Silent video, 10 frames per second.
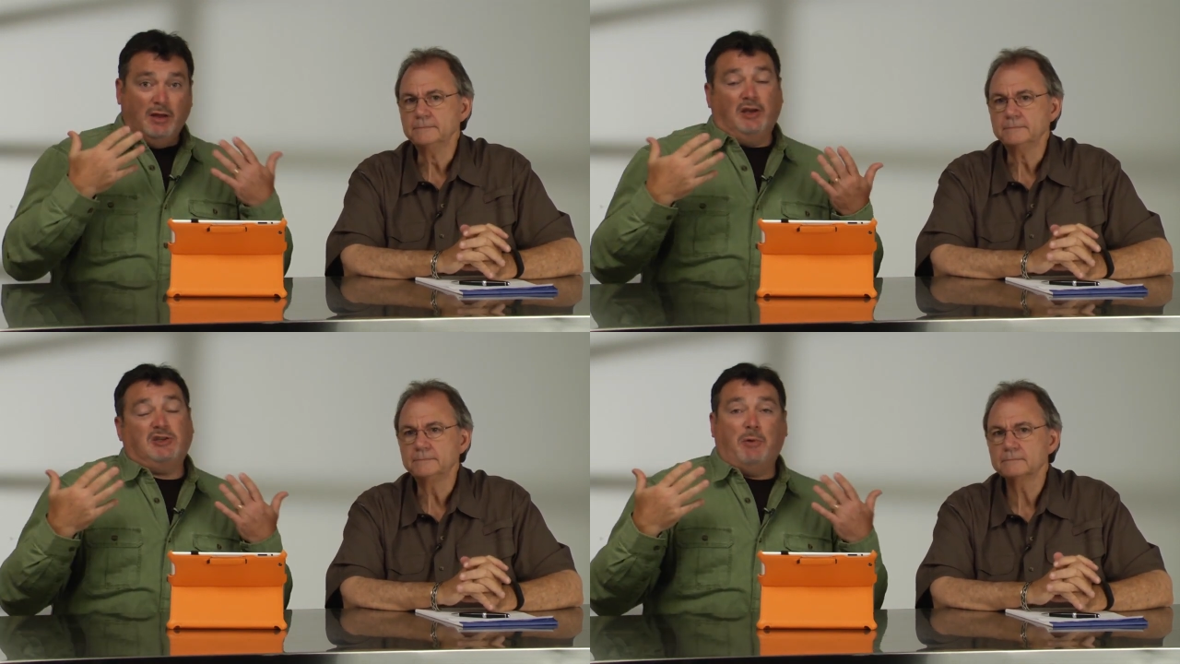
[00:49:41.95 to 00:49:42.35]

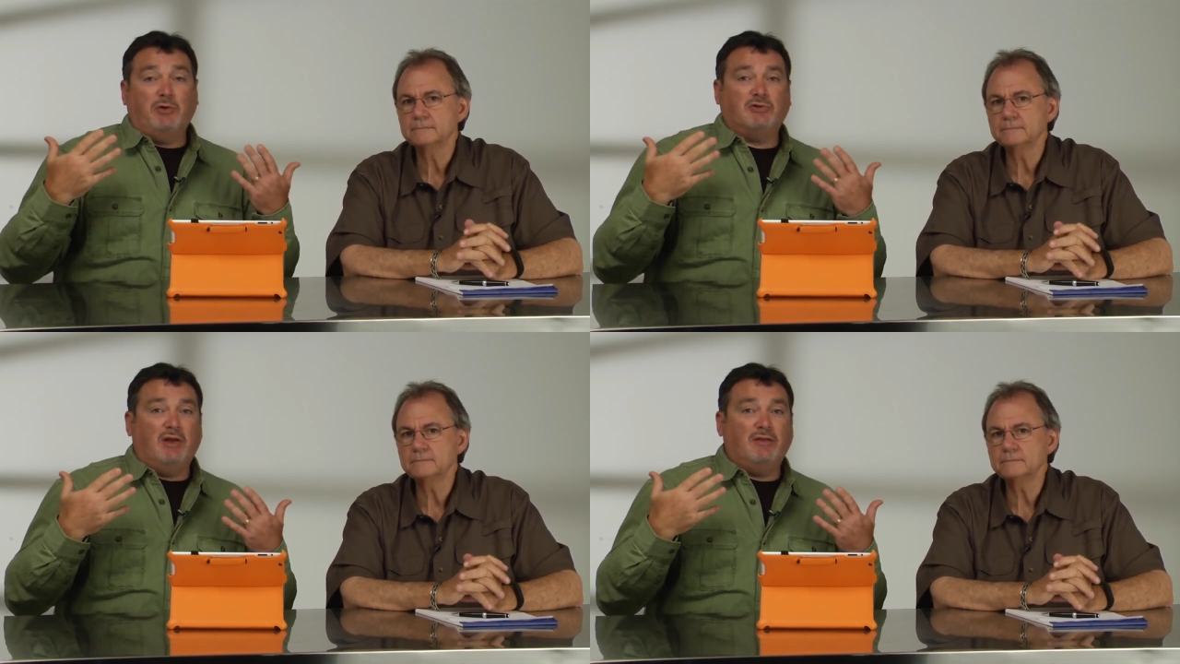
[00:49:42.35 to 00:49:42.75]

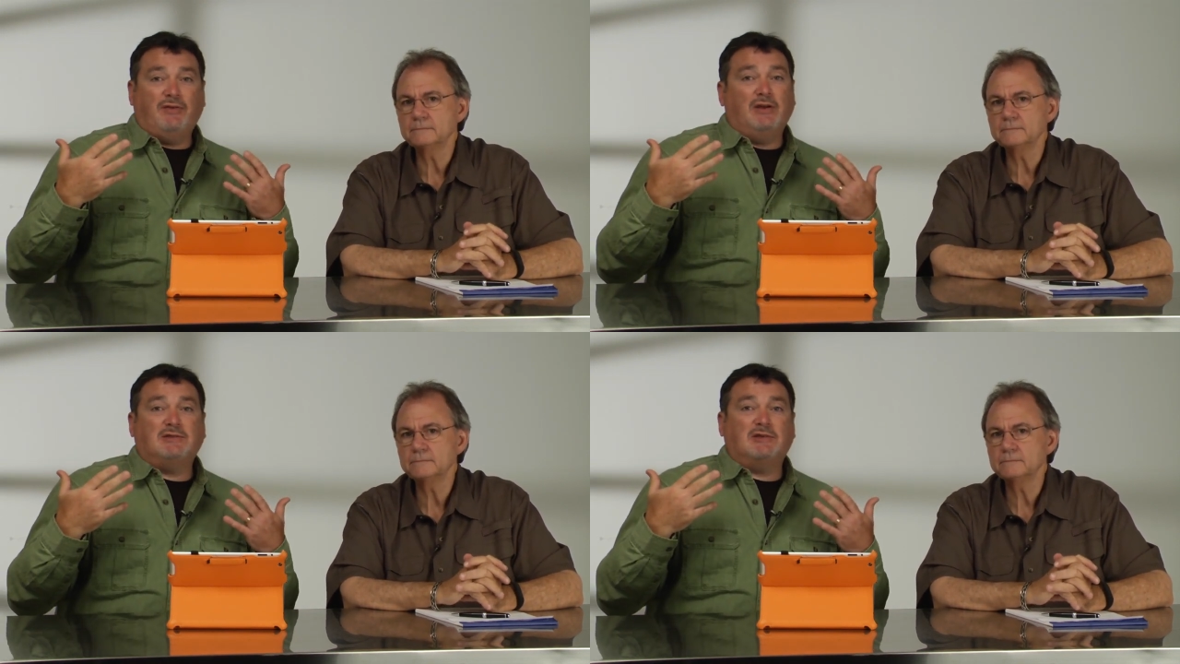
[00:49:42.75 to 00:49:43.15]
Speaker 1: Exposure on the
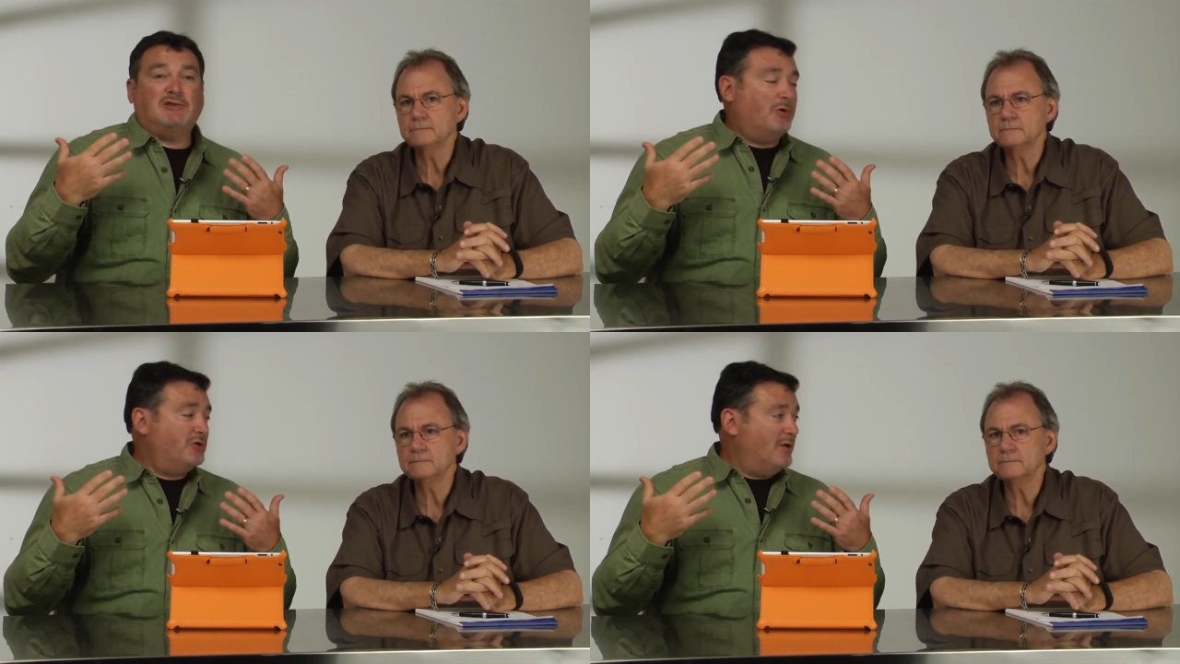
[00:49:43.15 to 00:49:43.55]
face is
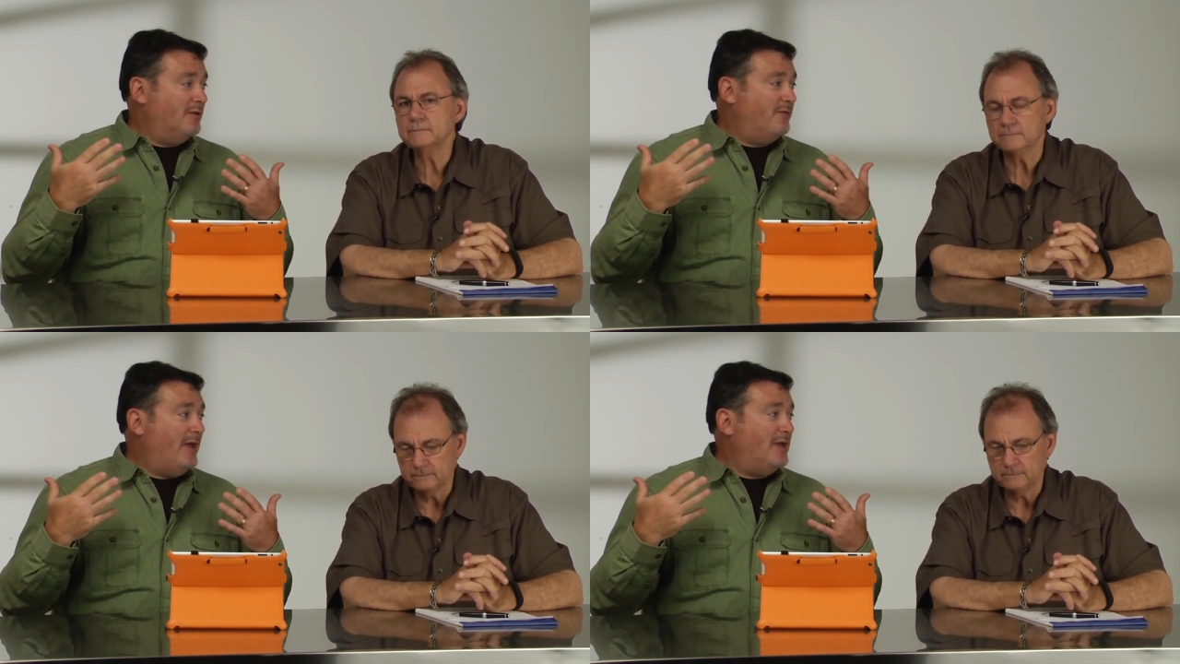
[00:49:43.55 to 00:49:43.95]
exposure on
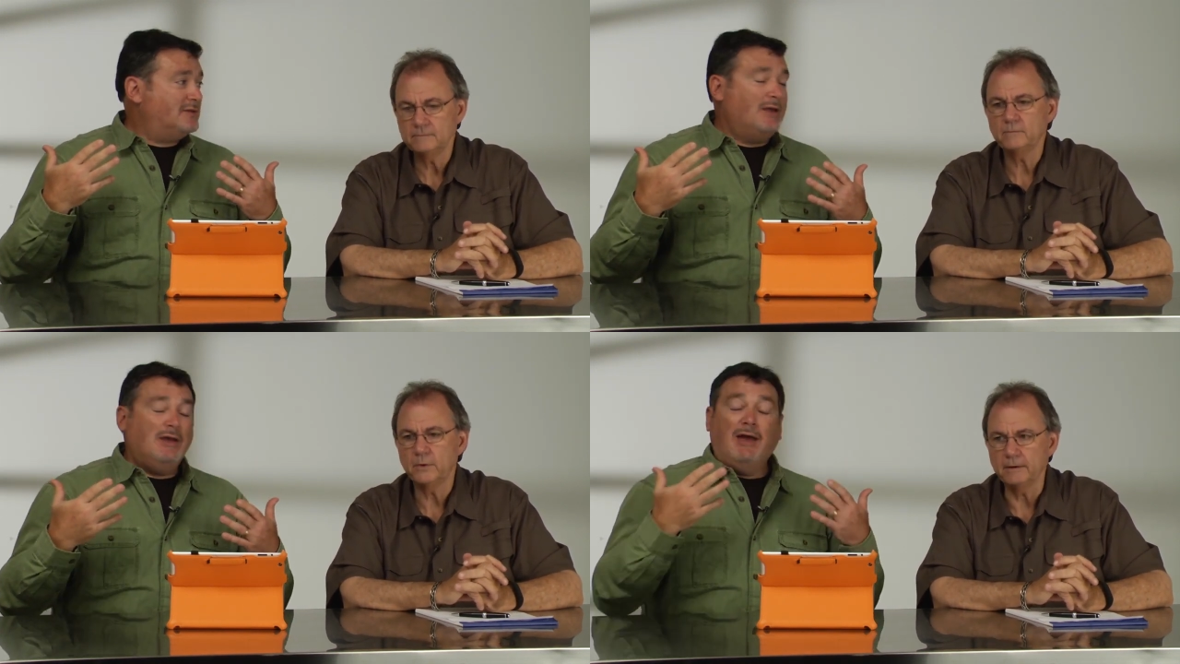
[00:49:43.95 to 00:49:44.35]
the
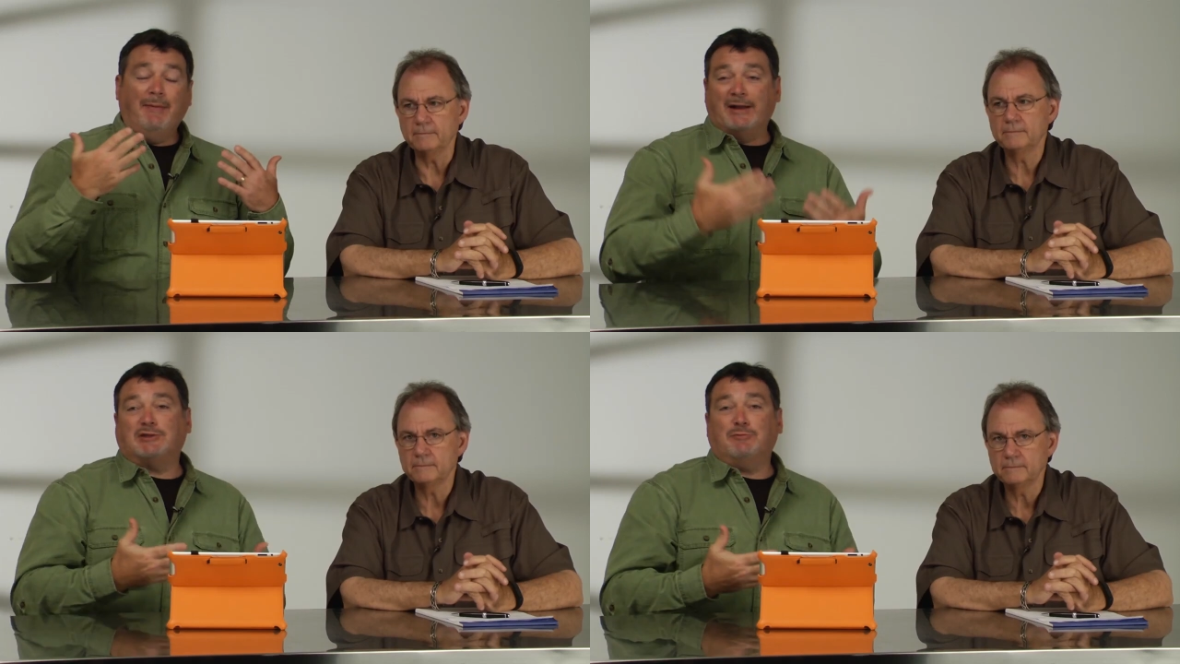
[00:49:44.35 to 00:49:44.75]
face, right.
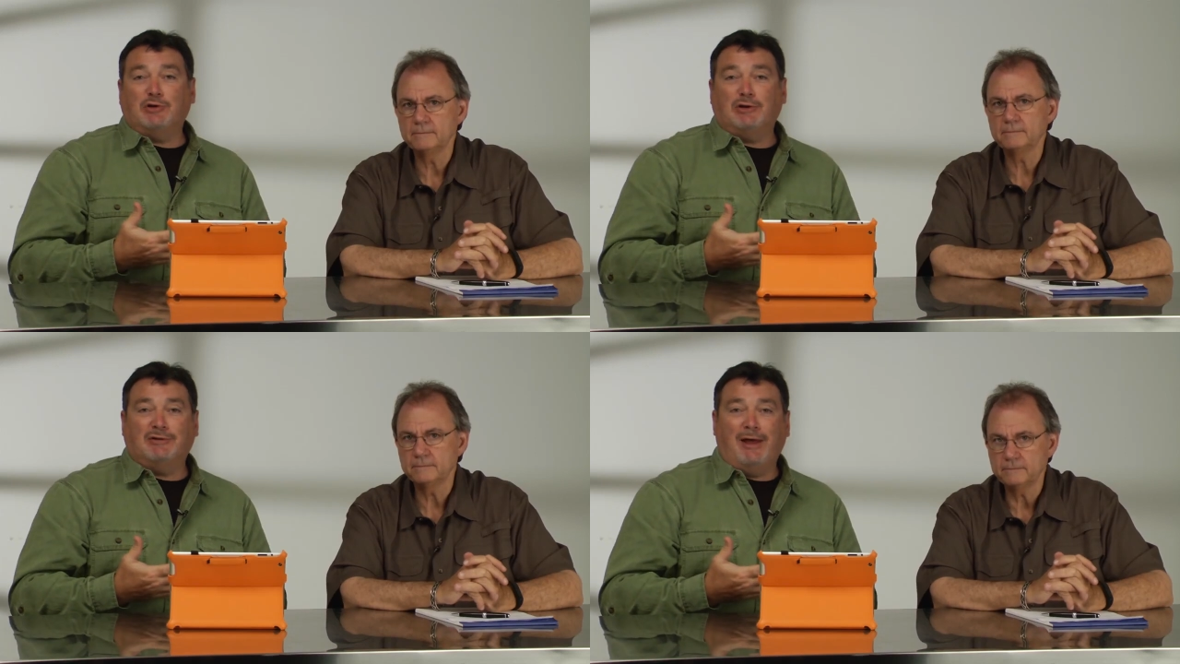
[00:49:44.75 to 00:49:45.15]
and that's the
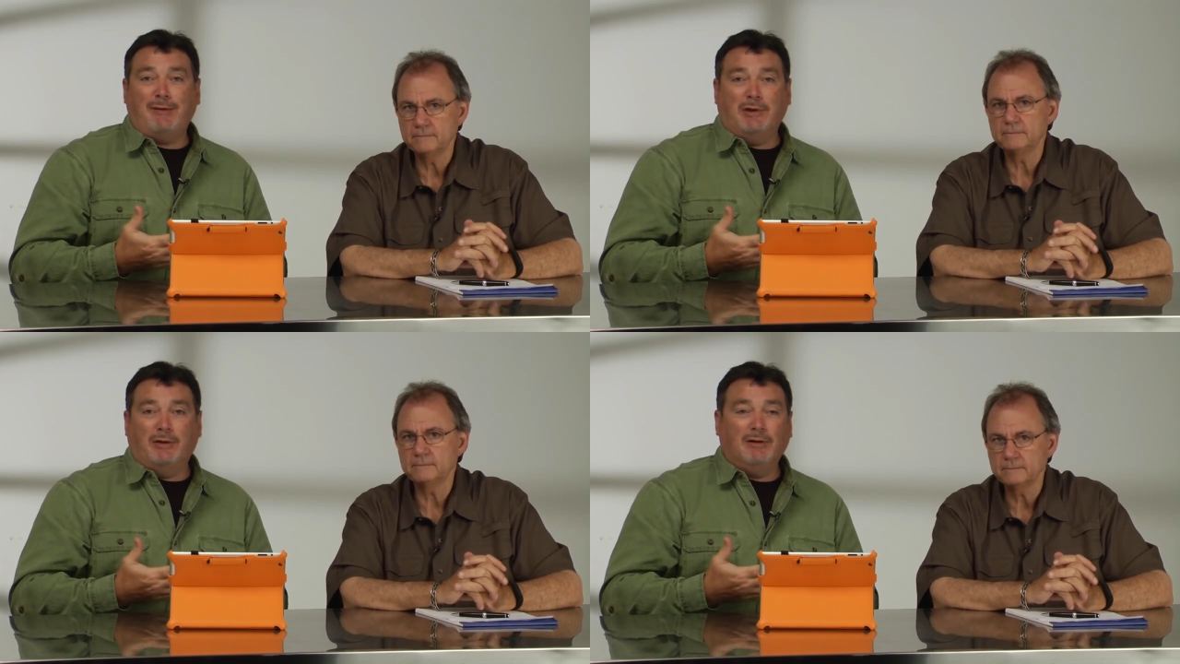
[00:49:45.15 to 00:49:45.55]
beauty of a
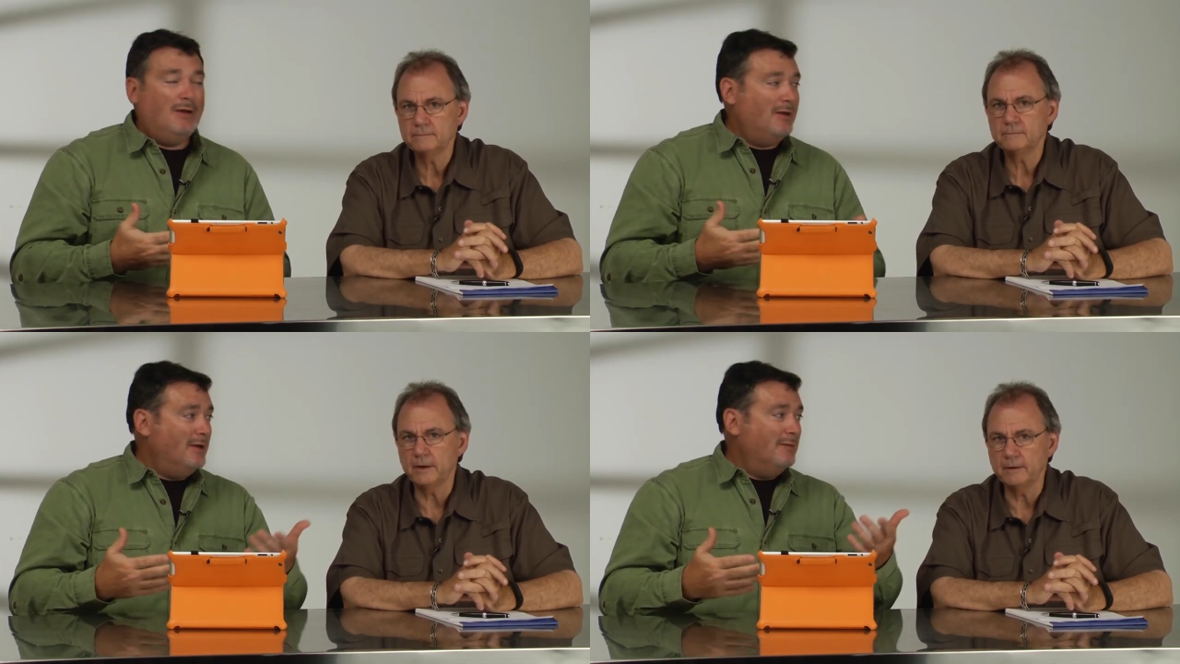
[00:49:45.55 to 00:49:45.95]
light meter,
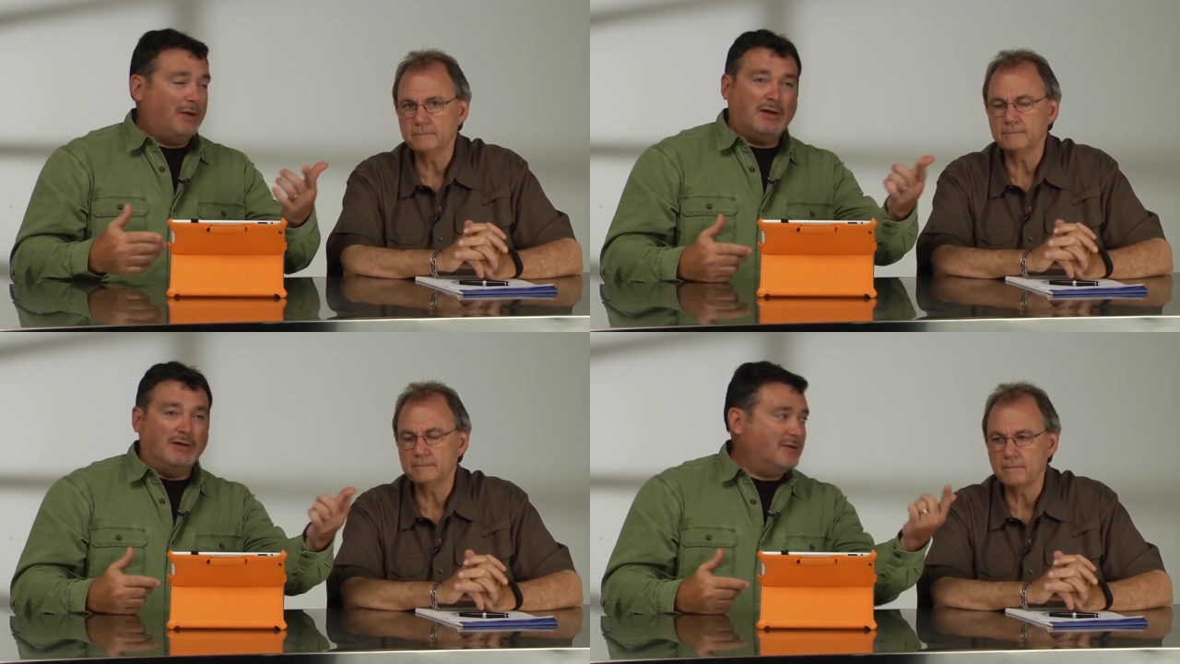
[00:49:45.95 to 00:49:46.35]
right.
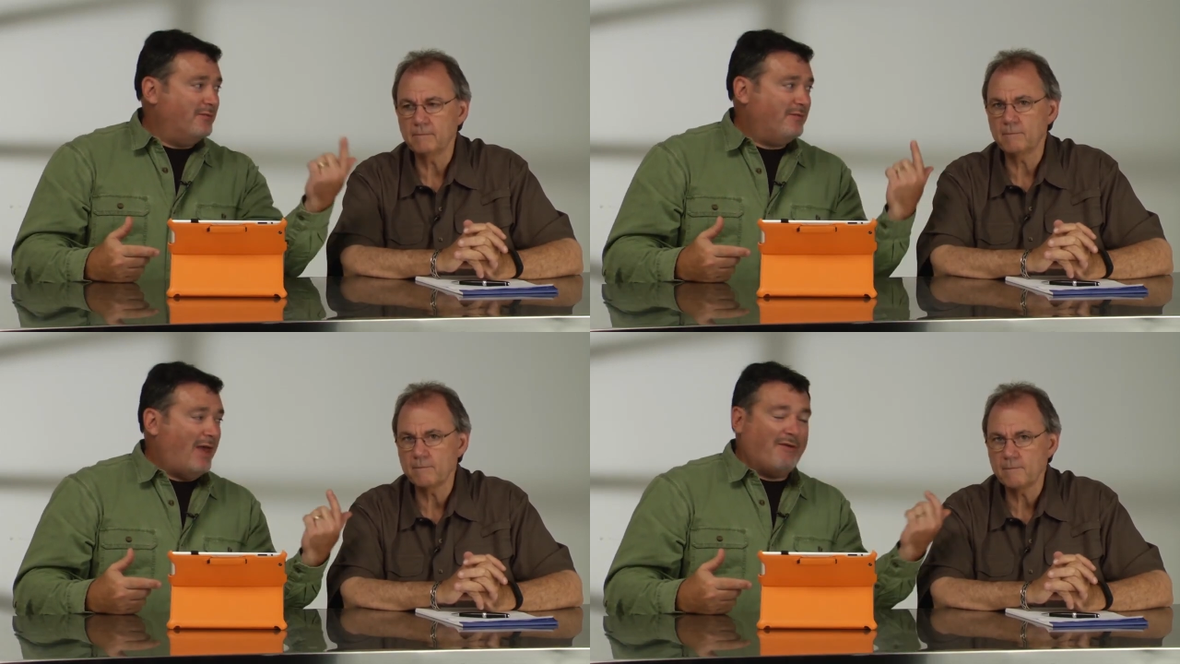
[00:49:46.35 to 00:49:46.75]
because if